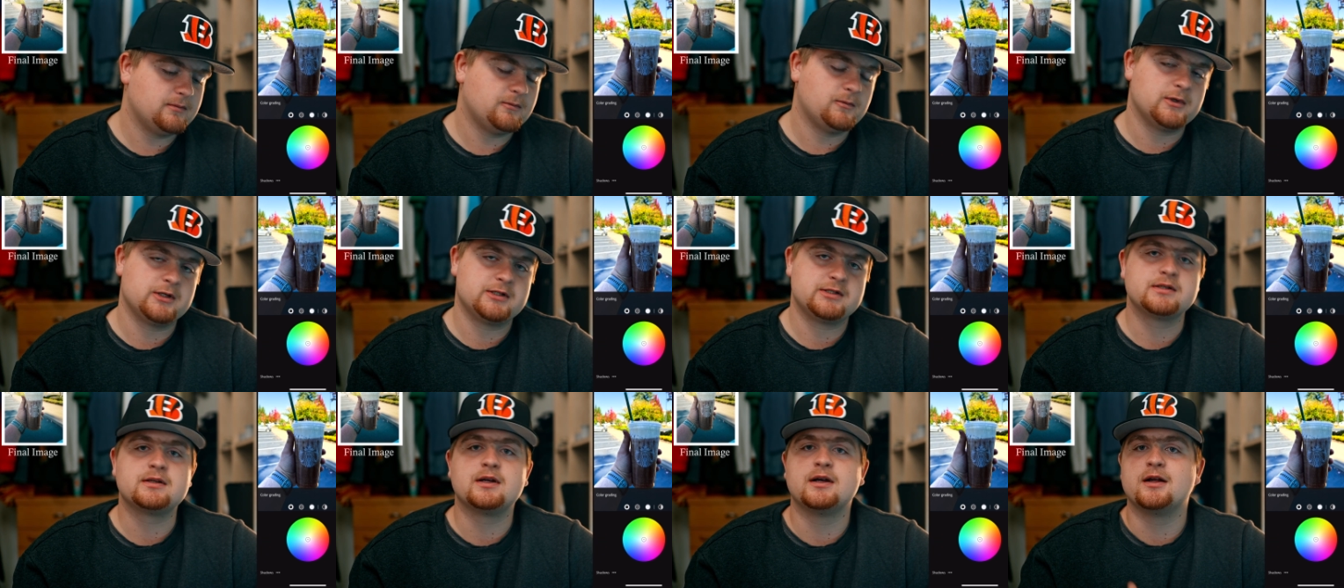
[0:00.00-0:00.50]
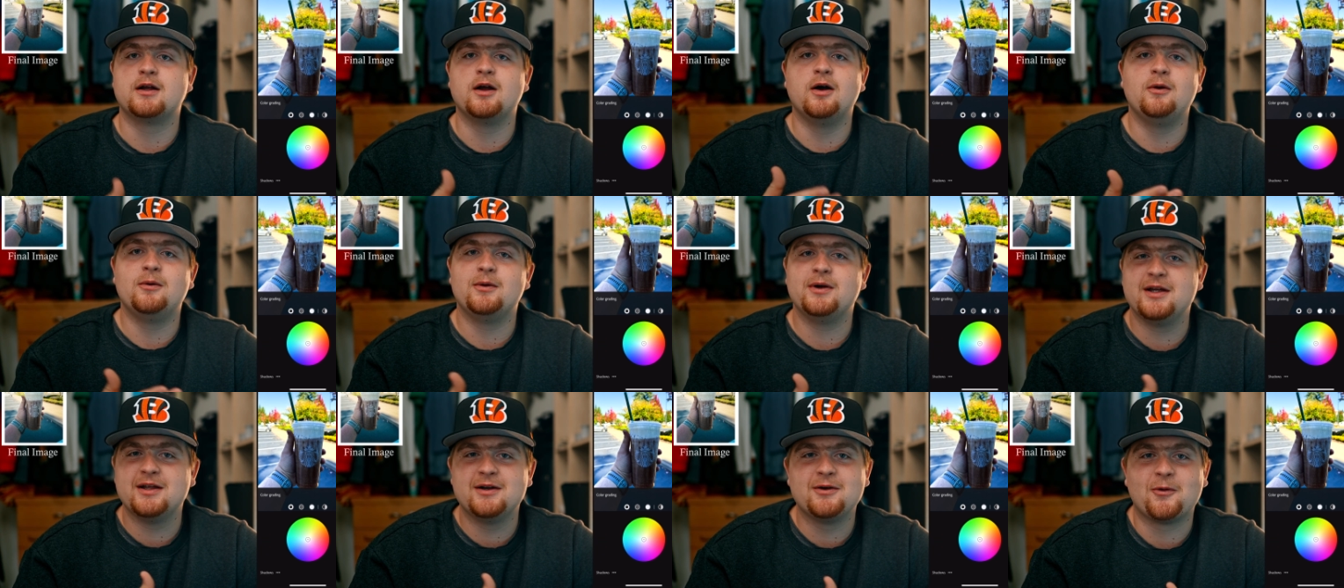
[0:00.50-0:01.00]
We're just gonna
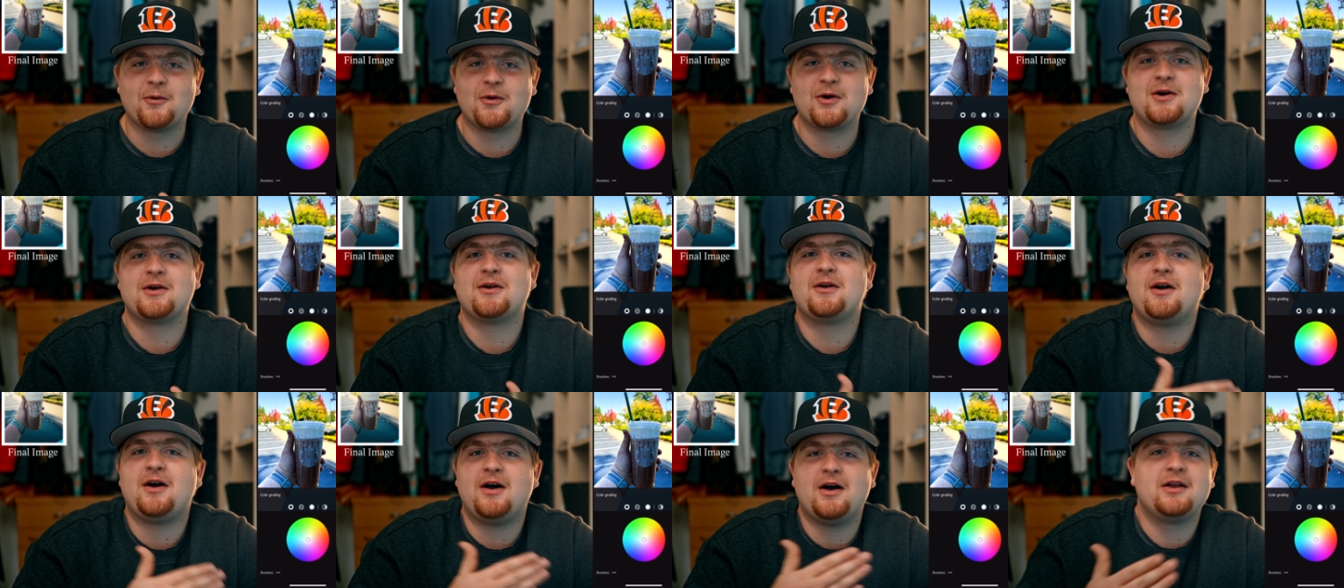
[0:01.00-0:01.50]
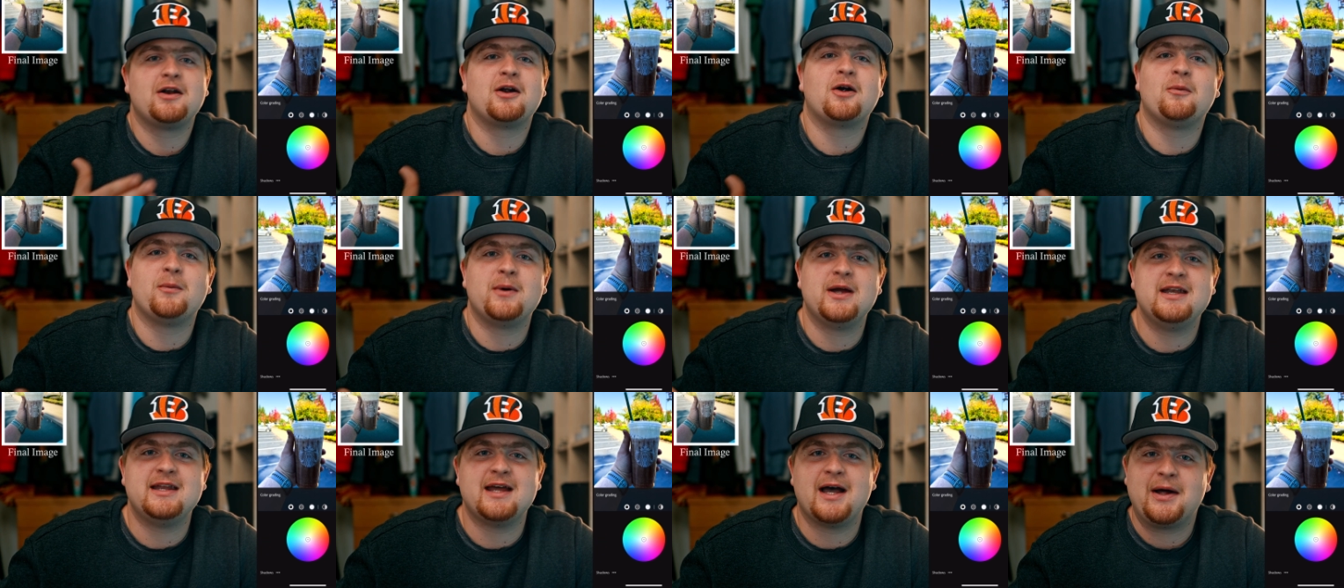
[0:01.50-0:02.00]
go in order on our
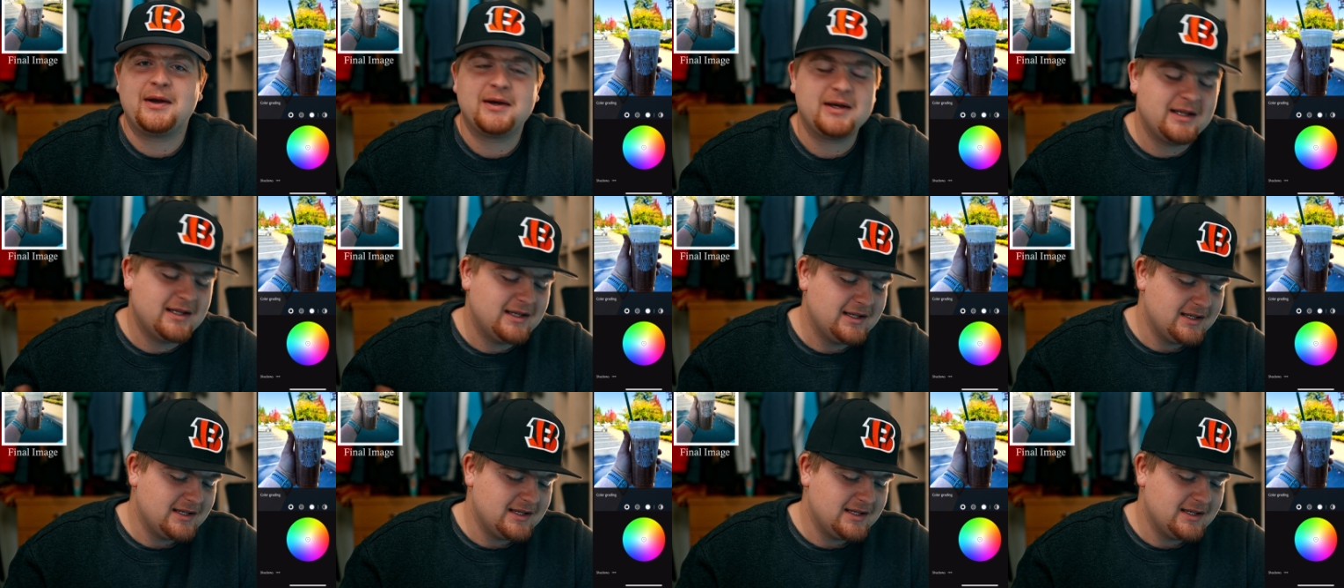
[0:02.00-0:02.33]
way down.